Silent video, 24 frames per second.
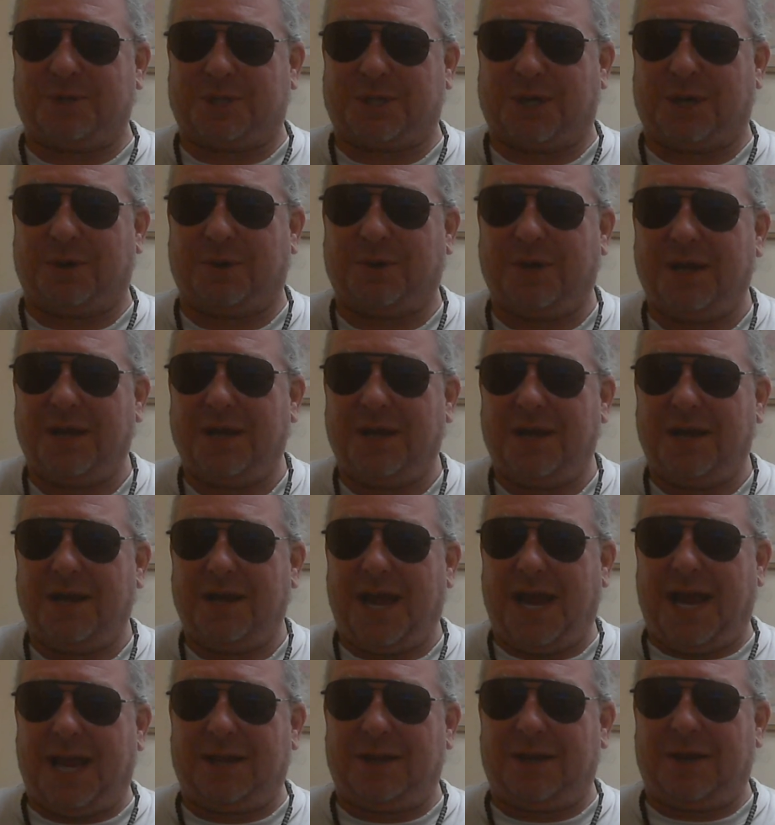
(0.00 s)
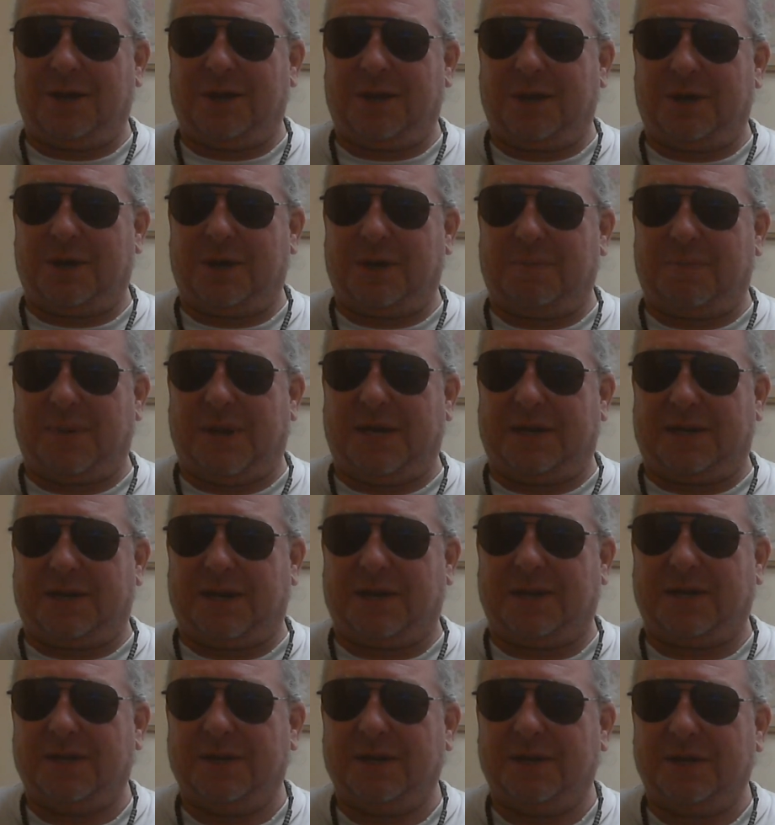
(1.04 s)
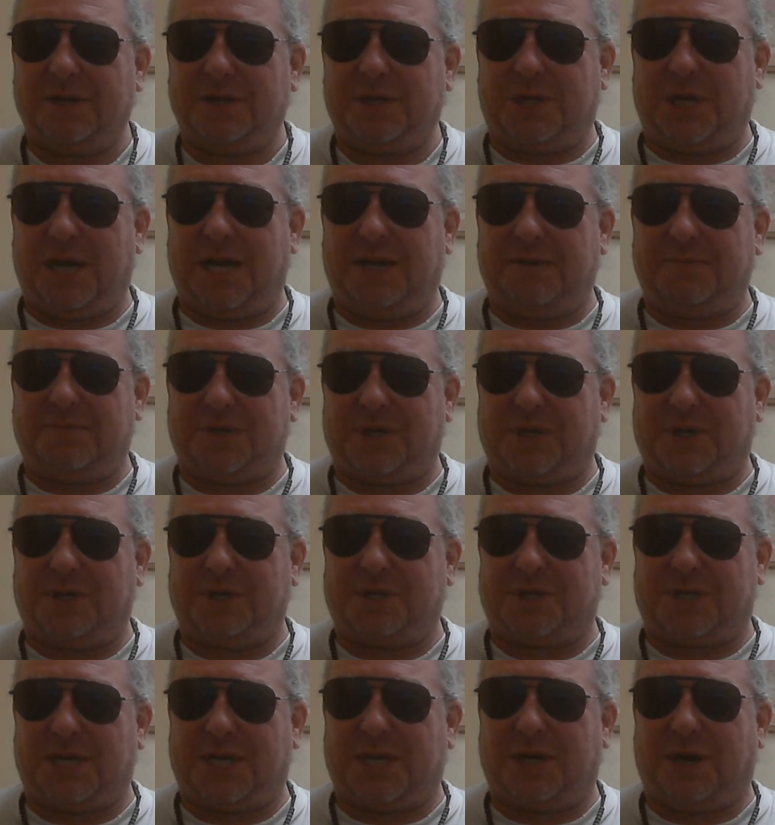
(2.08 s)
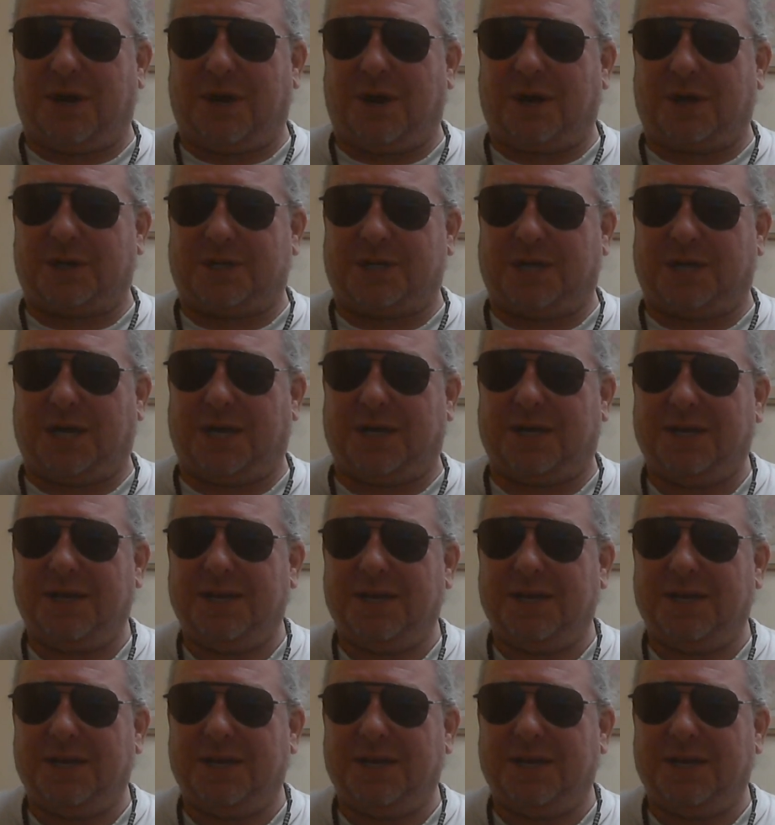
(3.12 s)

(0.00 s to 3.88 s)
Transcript: So, hey, look, you can beat the Chiefs and the Seahawks.